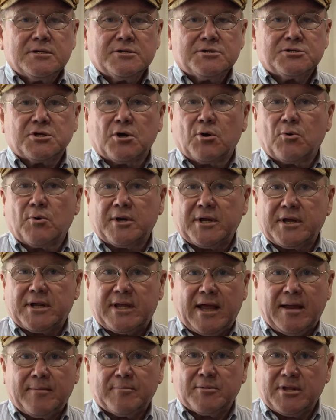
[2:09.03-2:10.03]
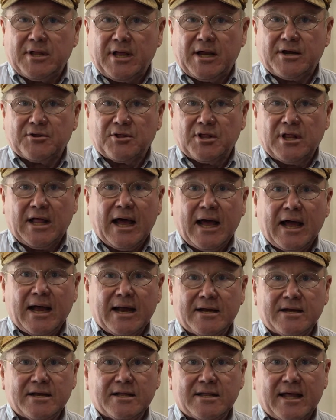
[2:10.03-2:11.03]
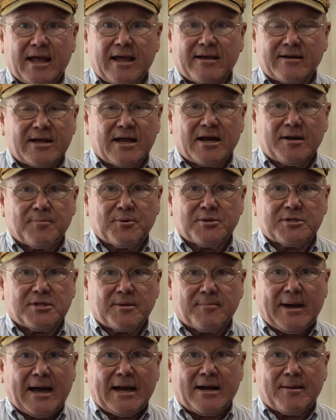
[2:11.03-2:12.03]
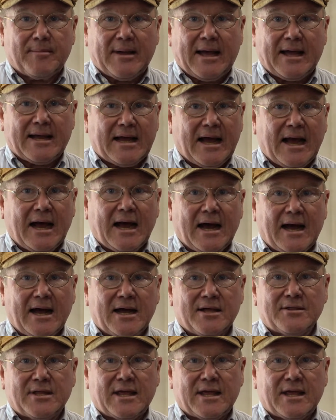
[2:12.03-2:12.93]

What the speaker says: So when it came to the end of the line and they had got to put the bonnet back on,